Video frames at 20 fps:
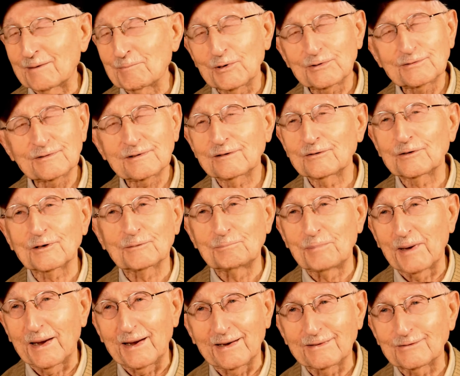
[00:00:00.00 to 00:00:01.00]
must have looked
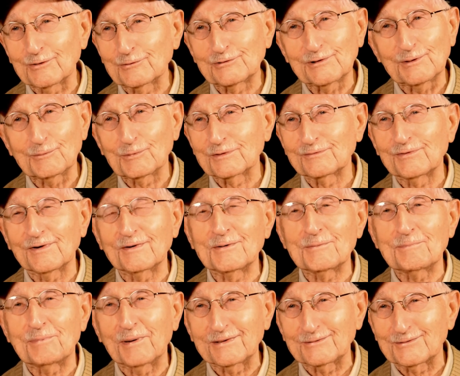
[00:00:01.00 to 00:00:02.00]
bad, or she was very
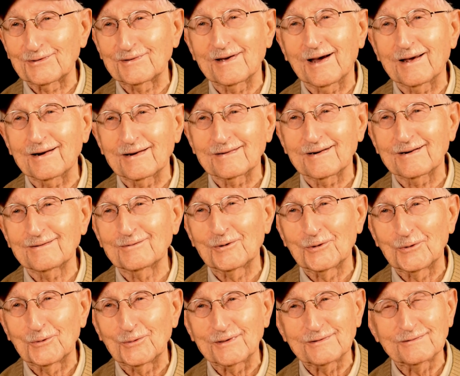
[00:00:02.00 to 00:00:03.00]
patriotic, I don't know
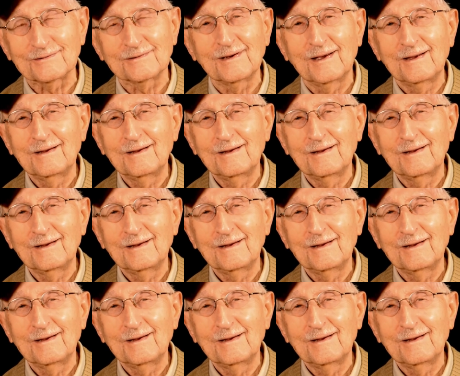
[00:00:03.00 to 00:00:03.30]
which.